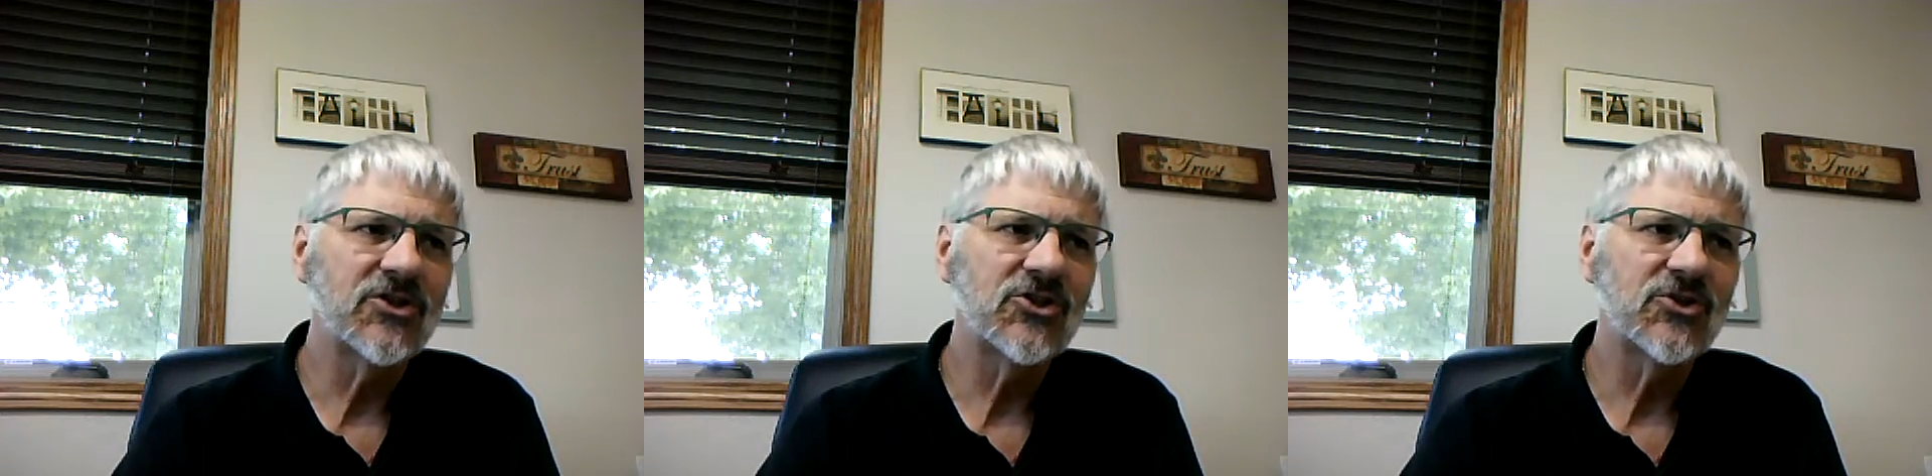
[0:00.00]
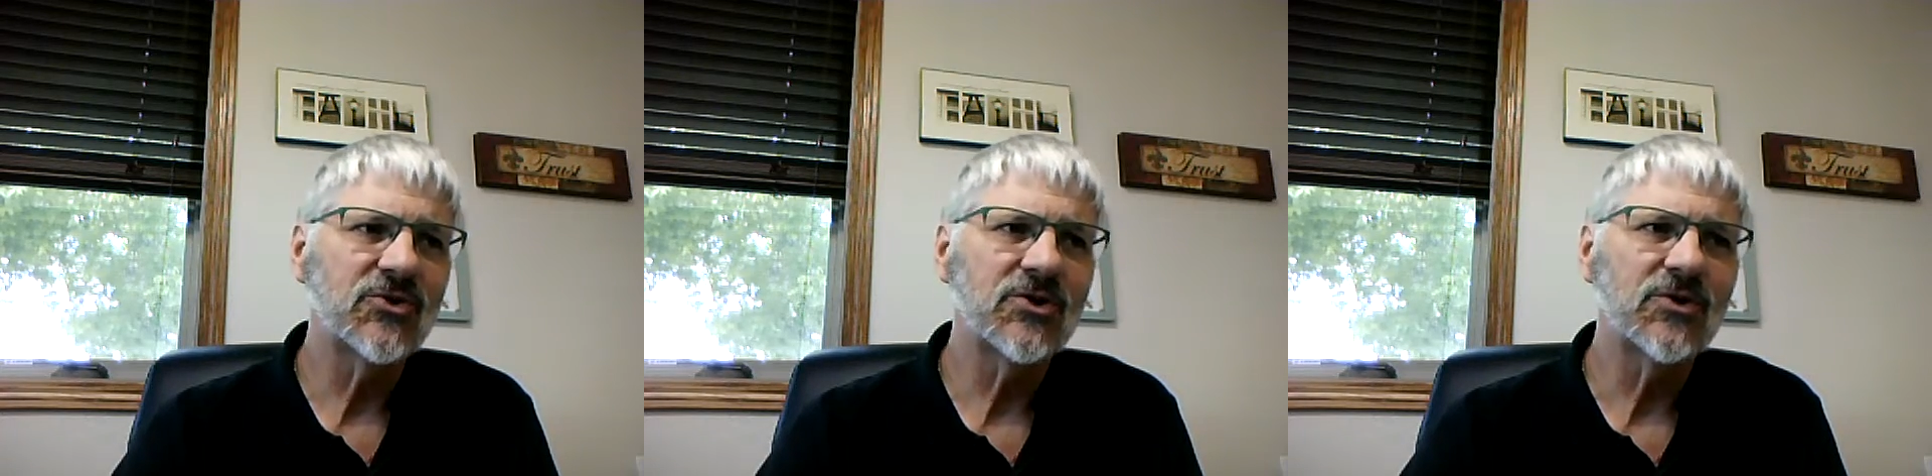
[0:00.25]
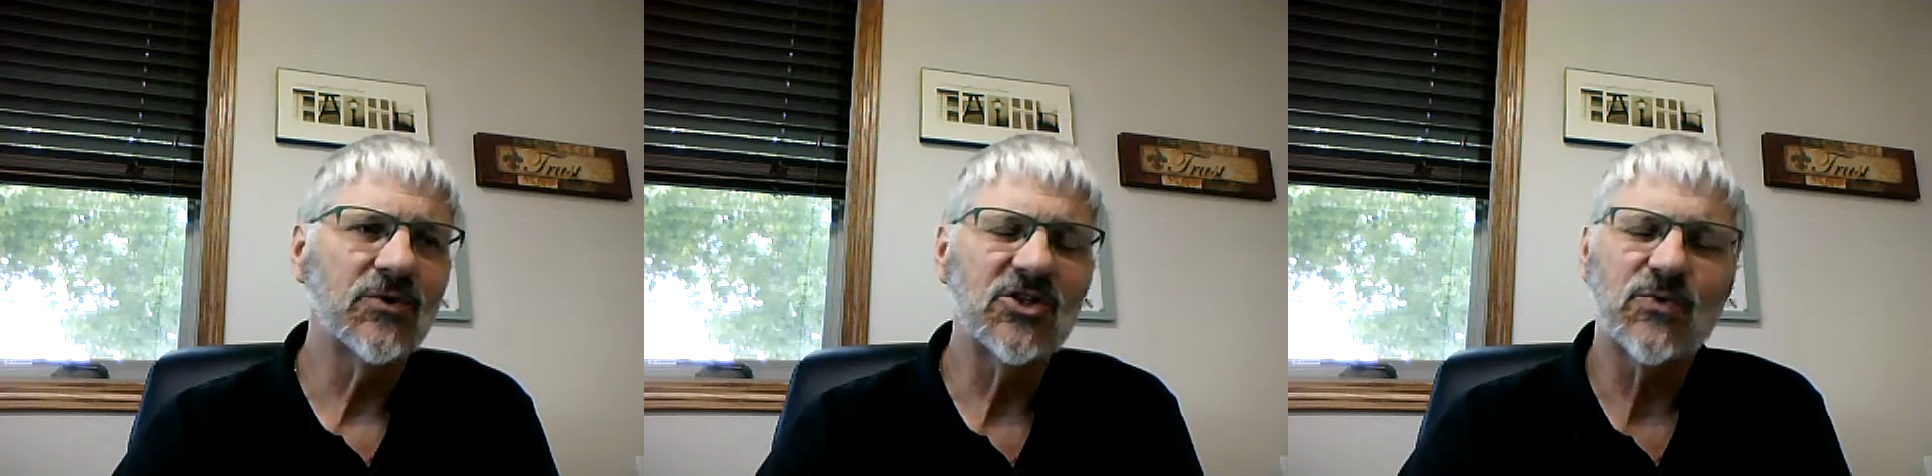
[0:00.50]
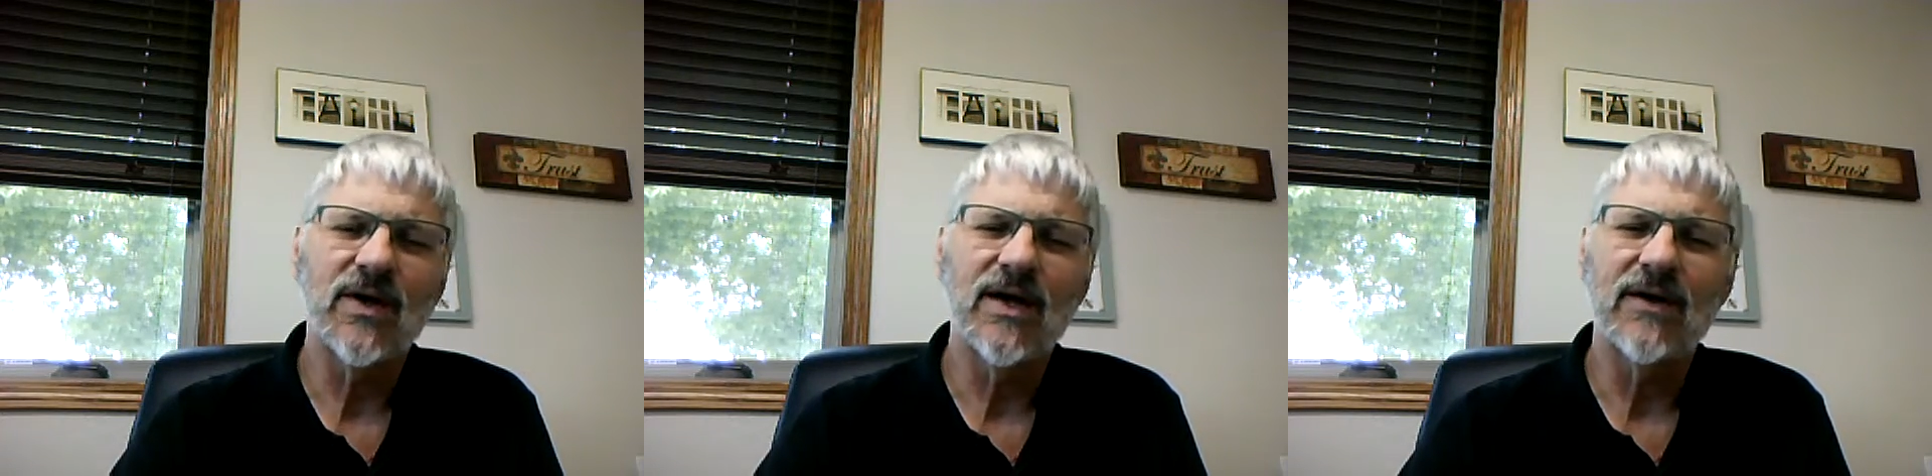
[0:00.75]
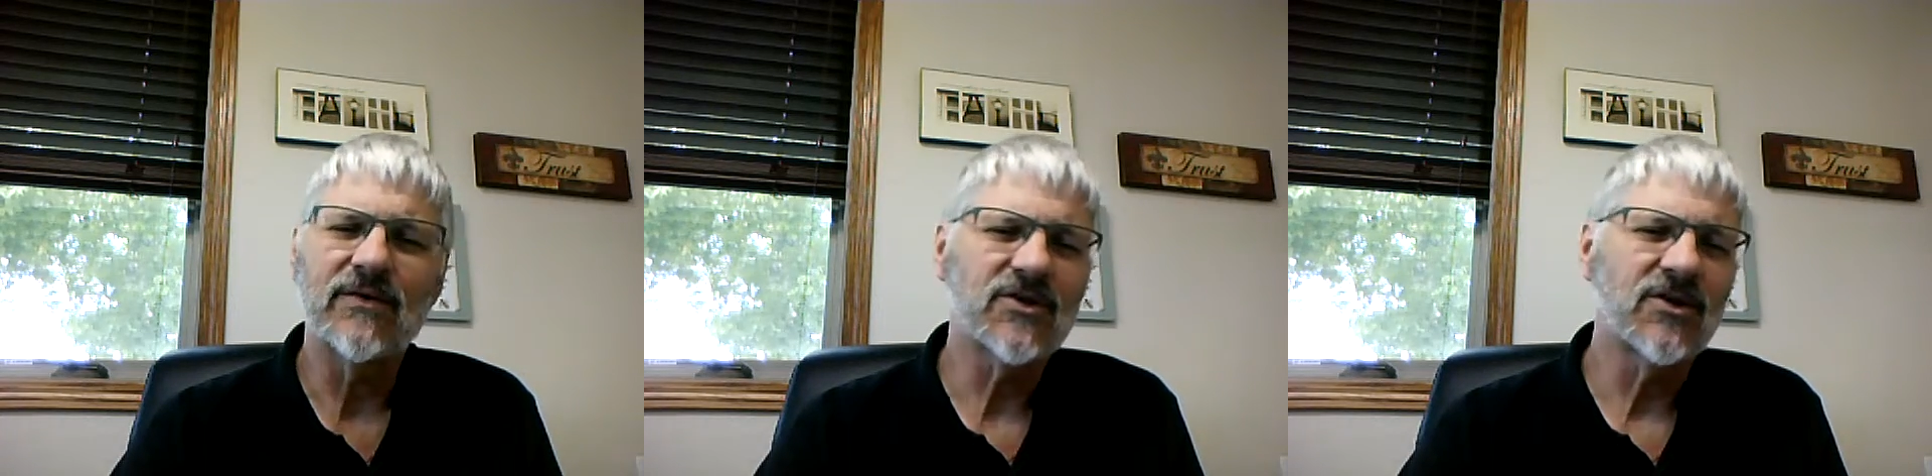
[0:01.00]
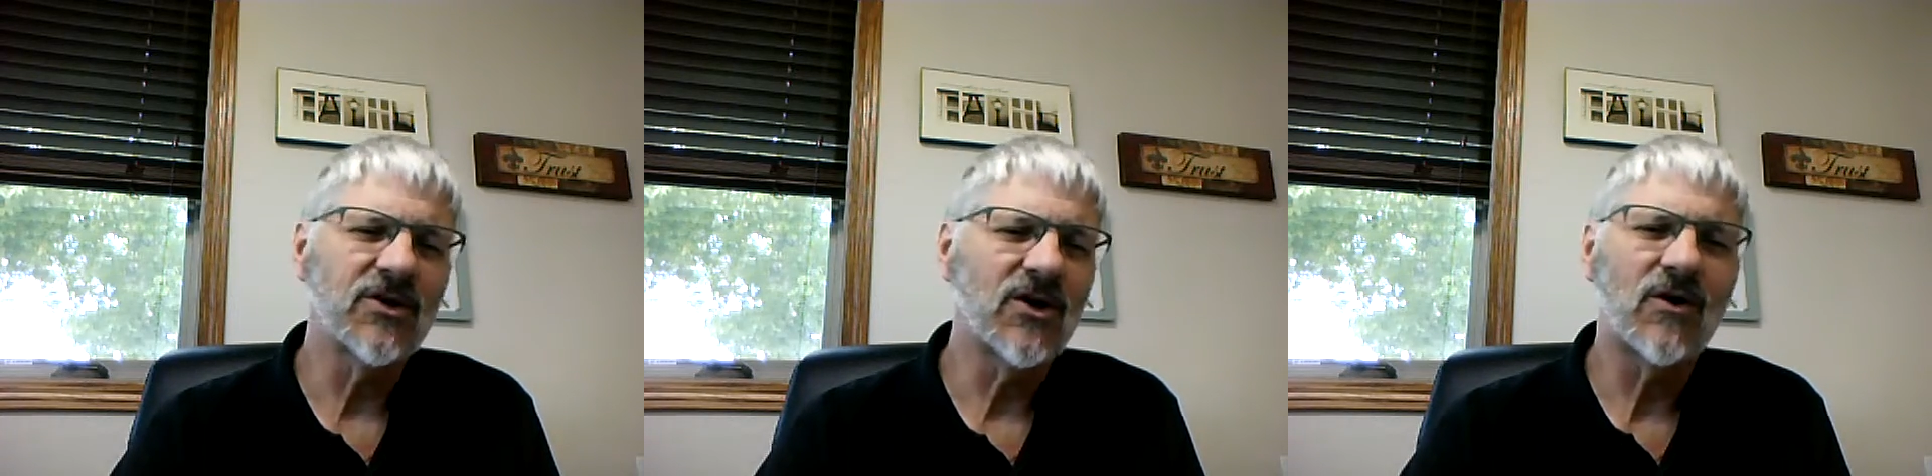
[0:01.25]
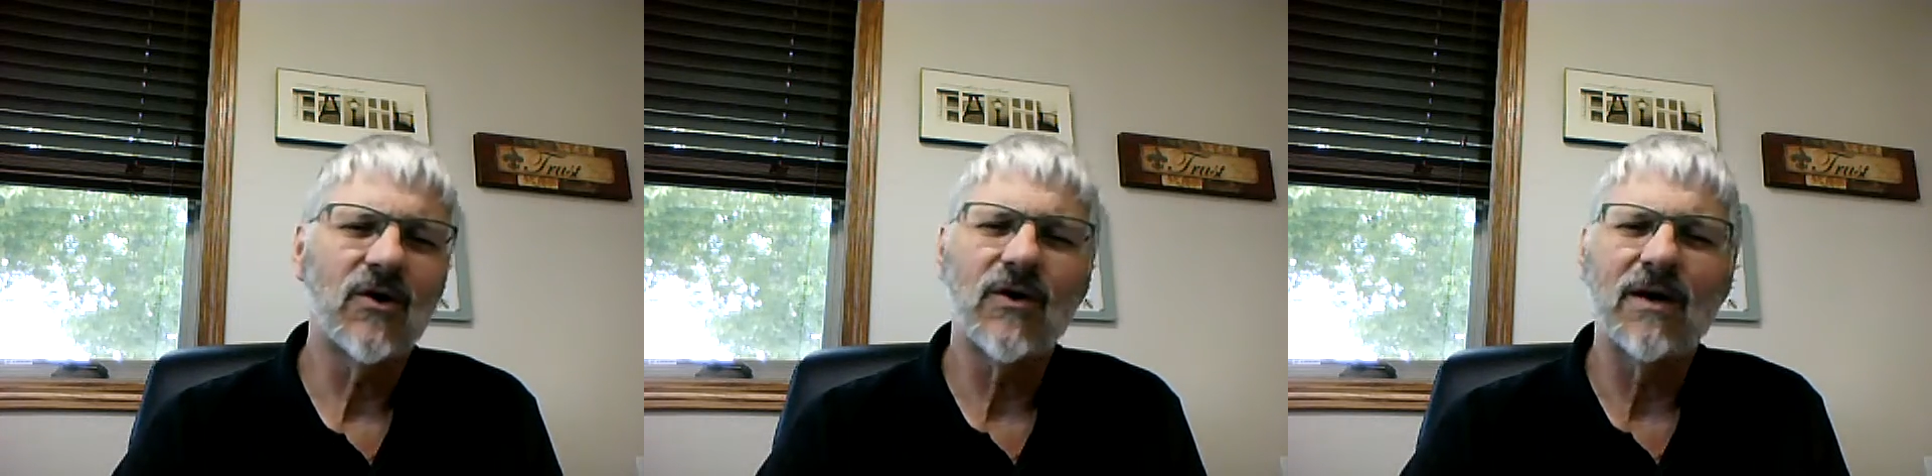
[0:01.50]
sure which way I was going to go.